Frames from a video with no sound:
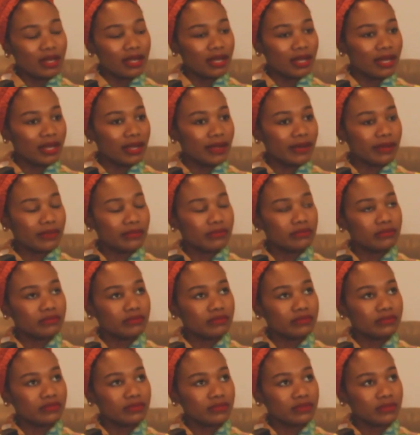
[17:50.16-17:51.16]

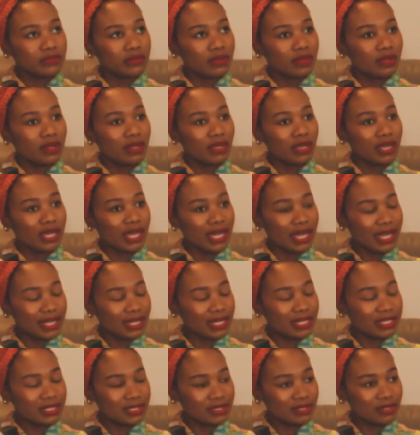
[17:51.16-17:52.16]
And
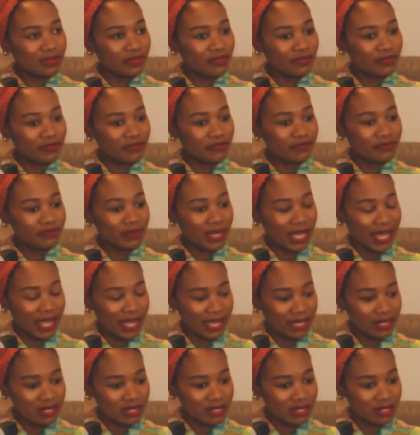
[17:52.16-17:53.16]
I still
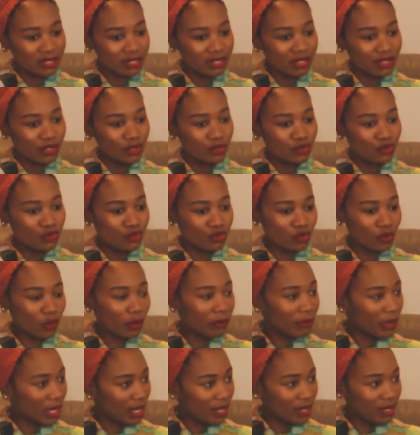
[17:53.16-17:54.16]
had
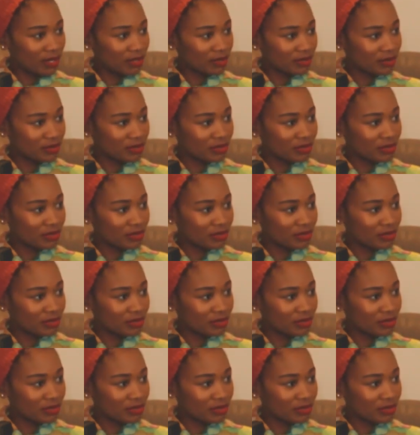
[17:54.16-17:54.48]
trauma,